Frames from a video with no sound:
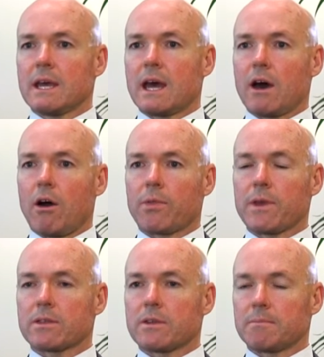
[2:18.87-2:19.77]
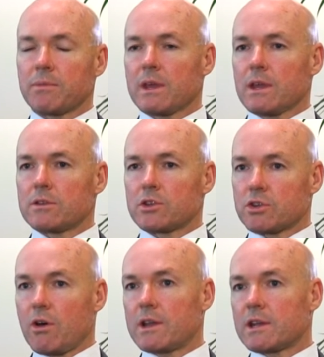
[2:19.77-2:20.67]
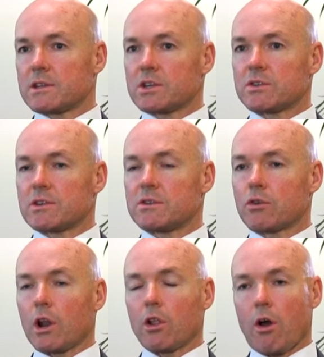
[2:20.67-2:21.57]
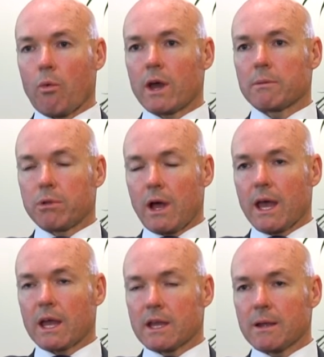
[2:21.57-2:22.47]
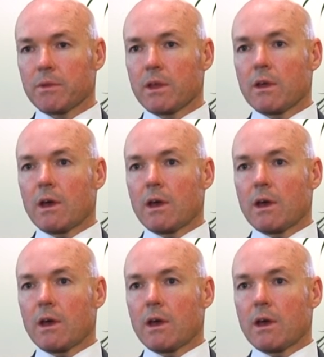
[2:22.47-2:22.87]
I think that the Chinese issue still got a long way to play out yet.